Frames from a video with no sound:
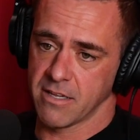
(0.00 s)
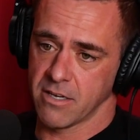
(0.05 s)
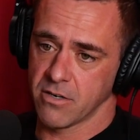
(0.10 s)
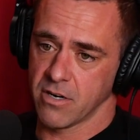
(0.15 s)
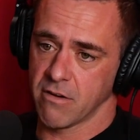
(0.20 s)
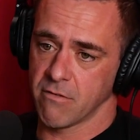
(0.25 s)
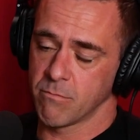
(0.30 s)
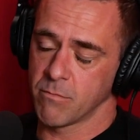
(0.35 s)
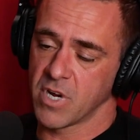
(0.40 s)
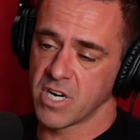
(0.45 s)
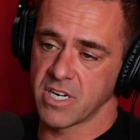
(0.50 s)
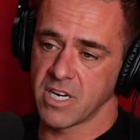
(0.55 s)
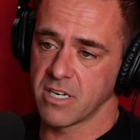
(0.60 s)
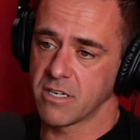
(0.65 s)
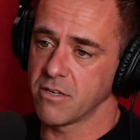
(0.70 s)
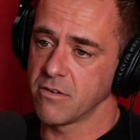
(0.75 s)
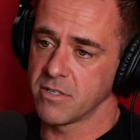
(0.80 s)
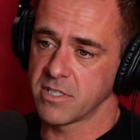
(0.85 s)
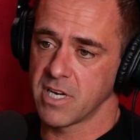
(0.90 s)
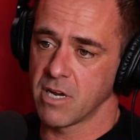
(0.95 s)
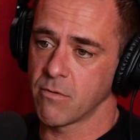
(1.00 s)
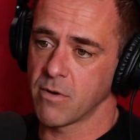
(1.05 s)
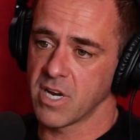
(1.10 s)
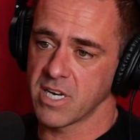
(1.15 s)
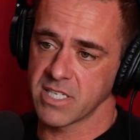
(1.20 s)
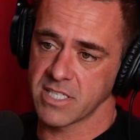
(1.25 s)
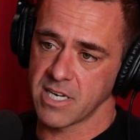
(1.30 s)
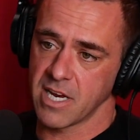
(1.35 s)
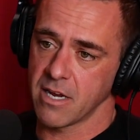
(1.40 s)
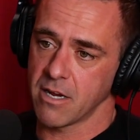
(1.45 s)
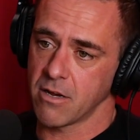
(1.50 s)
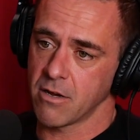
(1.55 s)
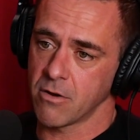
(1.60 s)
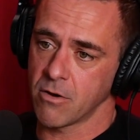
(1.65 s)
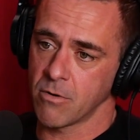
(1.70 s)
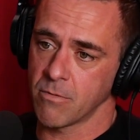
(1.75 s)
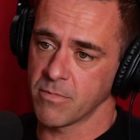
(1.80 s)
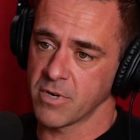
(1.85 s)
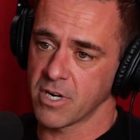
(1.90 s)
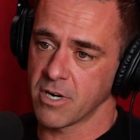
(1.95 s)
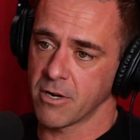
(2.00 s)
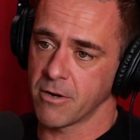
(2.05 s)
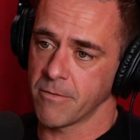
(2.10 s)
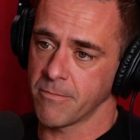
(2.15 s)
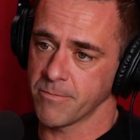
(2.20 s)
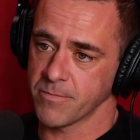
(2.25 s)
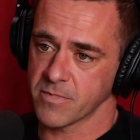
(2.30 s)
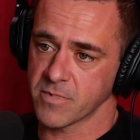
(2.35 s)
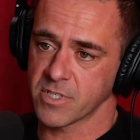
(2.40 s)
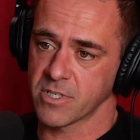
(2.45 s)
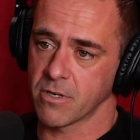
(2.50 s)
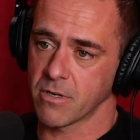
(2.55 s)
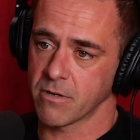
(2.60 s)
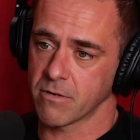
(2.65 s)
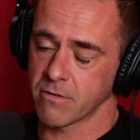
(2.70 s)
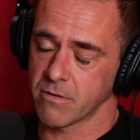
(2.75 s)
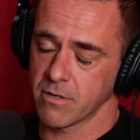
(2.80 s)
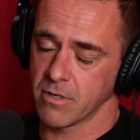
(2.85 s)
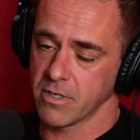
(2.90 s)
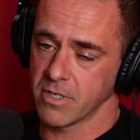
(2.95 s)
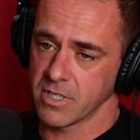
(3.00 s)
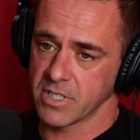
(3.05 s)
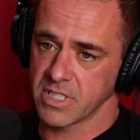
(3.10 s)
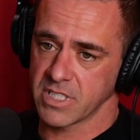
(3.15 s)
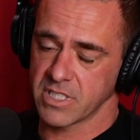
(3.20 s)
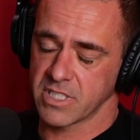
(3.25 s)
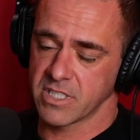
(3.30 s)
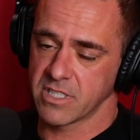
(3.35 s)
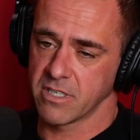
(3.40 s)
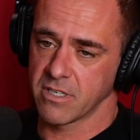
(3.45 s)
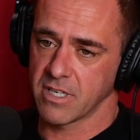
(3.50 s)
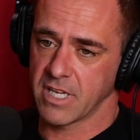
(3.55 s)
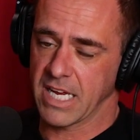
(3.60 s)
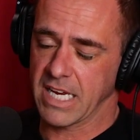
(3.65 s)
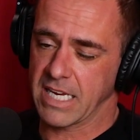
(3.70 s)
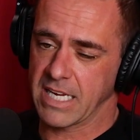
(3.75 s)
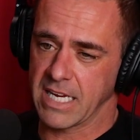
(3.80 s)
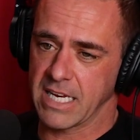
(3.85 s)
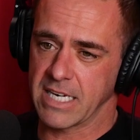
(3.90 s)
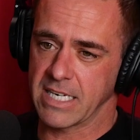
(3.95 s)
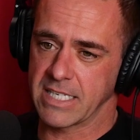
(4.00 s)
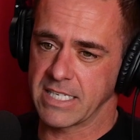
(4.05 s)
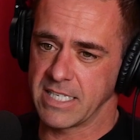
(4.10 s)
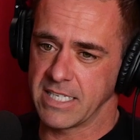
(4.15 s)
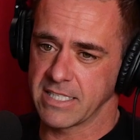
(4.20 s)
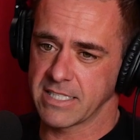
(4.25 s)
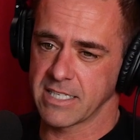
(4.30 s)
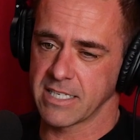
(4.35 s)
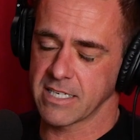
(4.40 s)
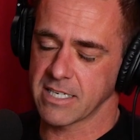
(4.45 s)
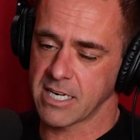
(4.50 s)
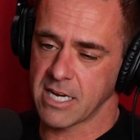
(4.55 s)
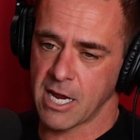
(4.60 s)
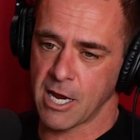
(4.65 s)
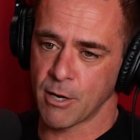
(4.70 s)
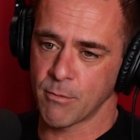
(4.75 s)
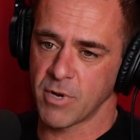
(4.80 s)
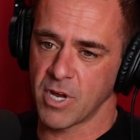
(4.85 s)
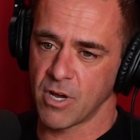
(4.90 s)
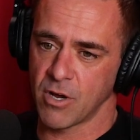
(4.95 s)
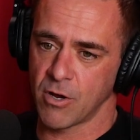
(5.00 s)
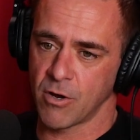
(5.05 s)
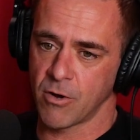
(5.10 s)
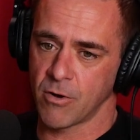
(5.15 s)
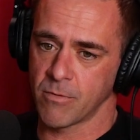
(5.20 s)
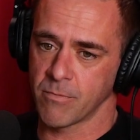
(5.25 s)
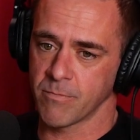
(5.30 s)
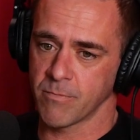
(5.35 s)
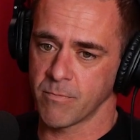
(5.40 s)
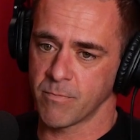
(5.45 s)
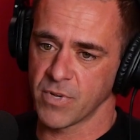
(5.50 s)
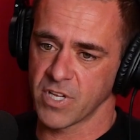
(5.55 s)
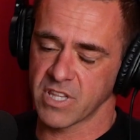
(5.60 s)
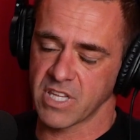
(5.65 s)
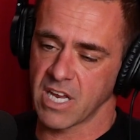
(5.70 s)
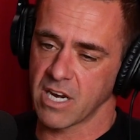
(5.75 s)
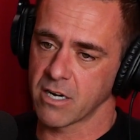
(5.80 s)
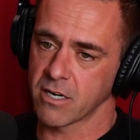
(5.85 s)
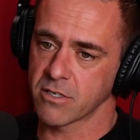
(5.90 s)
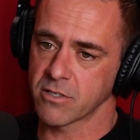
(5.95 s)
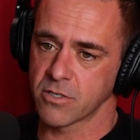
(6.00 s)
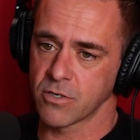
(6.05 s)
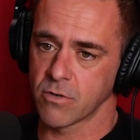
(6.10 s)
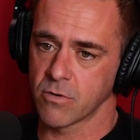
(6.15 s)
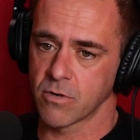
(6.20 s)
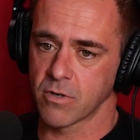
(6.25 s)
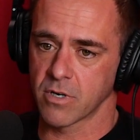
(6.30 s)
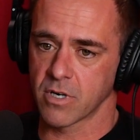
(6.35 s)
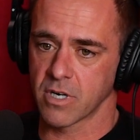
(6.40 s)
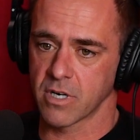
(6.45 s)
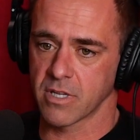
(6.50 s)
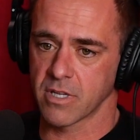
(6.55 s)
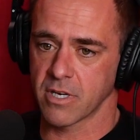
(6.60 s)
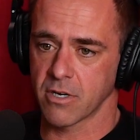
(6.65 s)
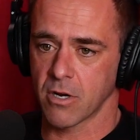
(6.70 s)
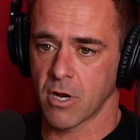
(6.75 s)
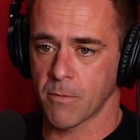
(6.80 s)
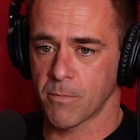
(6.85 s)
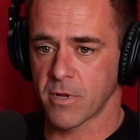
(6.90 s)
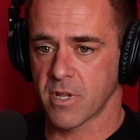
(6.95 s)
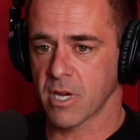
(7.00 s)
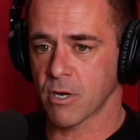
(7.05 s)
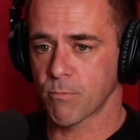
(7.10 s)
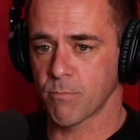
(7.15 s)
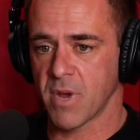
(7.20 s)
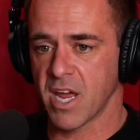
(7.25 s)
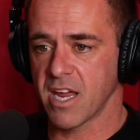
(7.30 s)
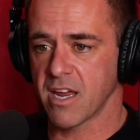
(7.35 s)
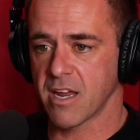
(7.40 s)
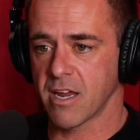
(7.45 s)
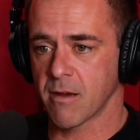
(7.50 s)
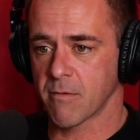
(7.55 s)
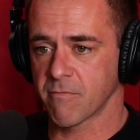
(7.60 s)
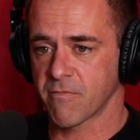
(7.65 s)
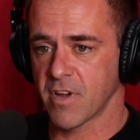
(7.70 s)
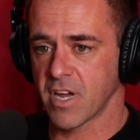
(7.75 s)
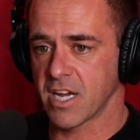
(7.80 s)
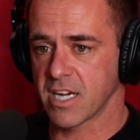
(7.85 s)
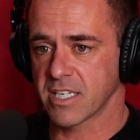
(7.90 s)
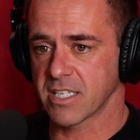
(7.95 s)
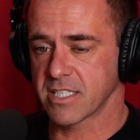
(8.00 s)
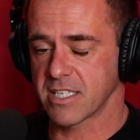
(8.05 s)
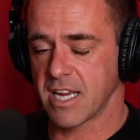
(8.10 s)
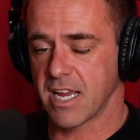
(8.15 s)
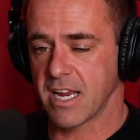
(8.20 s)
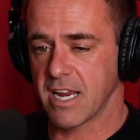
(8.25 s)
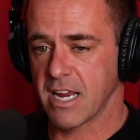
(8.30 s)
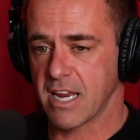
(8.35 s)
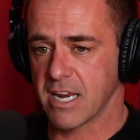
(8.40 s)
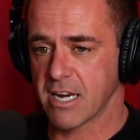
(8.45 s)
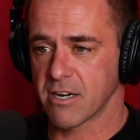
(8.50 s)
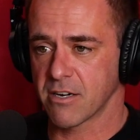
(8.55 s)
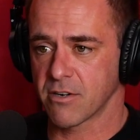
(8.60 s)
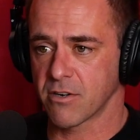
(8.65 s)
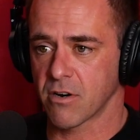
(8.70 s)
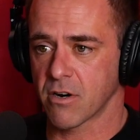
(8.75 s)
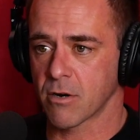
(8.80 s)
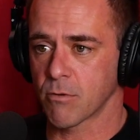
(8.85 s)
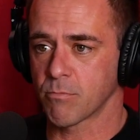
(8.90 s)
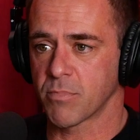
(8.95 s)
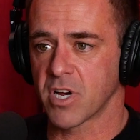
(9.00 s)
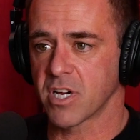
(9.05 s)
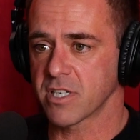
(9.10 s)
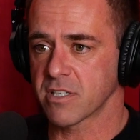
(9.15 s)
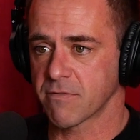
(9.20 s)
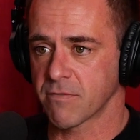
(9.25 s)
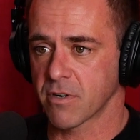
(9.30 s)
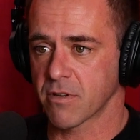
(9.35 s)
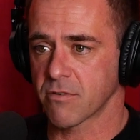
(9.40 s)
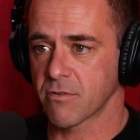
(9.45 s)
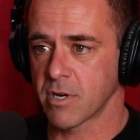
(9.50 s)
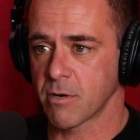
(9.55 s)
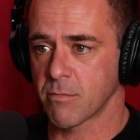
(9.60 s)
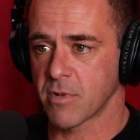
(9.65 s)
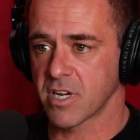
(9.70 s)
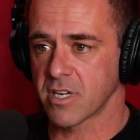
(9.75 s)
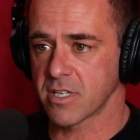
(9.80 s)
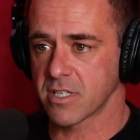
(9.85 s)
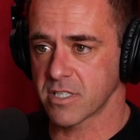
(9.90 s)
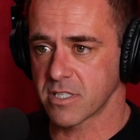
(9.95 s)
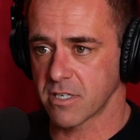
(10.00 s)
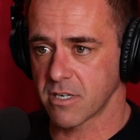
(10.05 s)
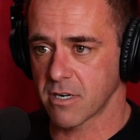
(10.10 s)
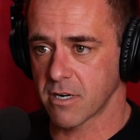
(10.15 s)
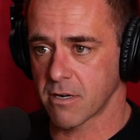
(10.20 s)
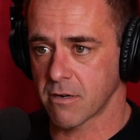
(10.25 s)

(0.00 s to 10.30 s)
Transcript: Then you have Monday, Tuesday, Wednesday at home, So still like getting decent time at home, but then a tour, then you hop on like Mayhem Fest and you're on a bus for 3 months,